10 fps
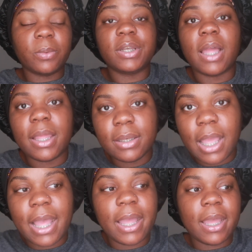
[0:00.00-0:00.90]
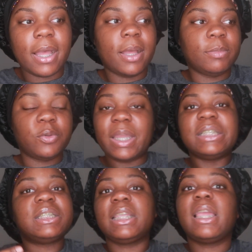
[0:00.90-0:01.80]
we're done I, uh, um, do
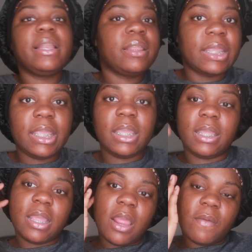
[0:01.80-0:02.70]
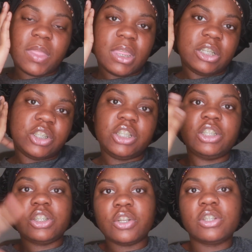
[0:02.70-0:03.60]
i see anything and then she
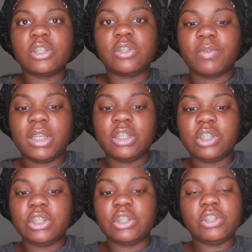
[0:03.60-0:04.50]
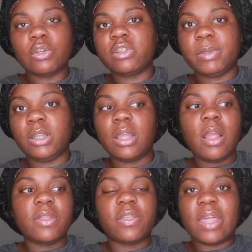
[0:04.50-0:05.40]
just turns the screen and she just shows me
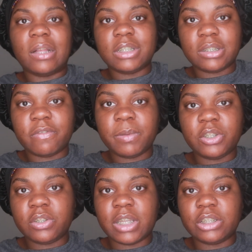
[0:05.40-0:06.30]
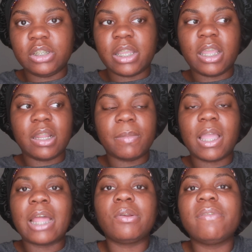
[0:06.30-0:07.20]
the thousands of pictures that she taken i'm
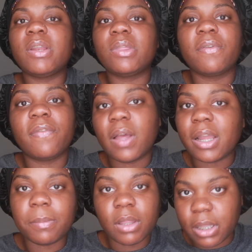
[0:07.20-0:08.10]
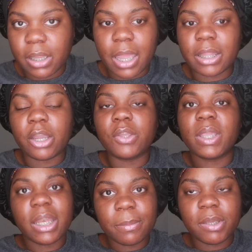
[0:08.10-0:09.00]
like i don't even know what the fuck i'm looking at like are you
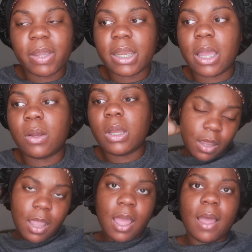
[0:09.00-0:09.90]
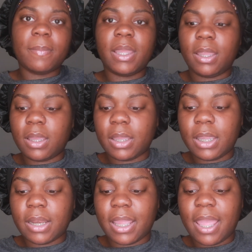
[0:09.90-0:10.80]
kidding me right now i'm like
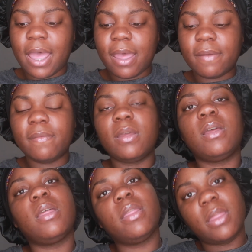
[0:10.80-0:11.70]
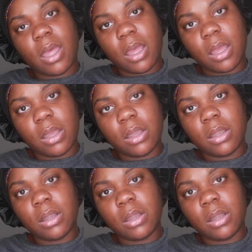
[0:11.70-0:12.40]
can i have the